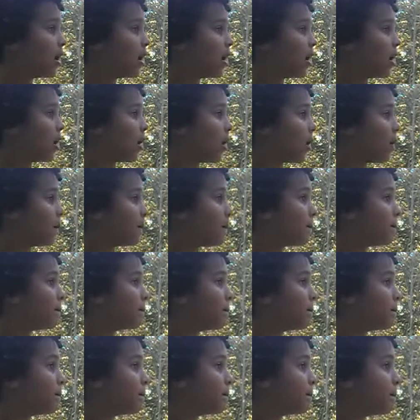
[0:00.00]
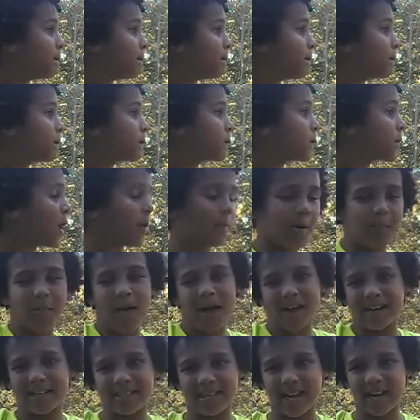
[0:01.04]
But I'm
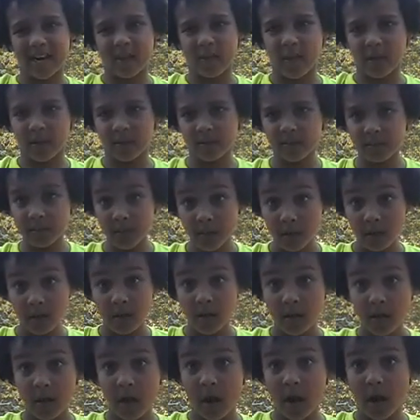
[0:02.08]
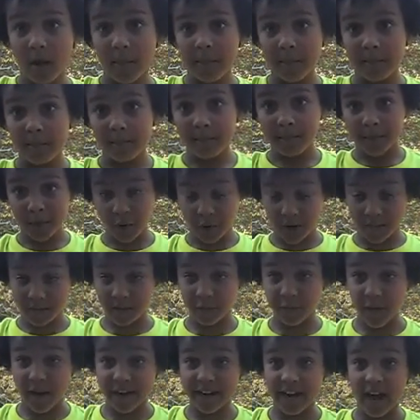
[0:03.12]
not gonna say anything. You're gonna have to
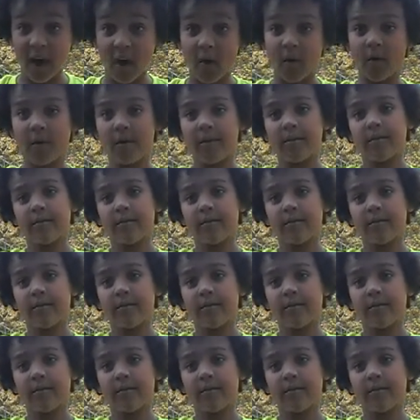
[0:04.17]
find out.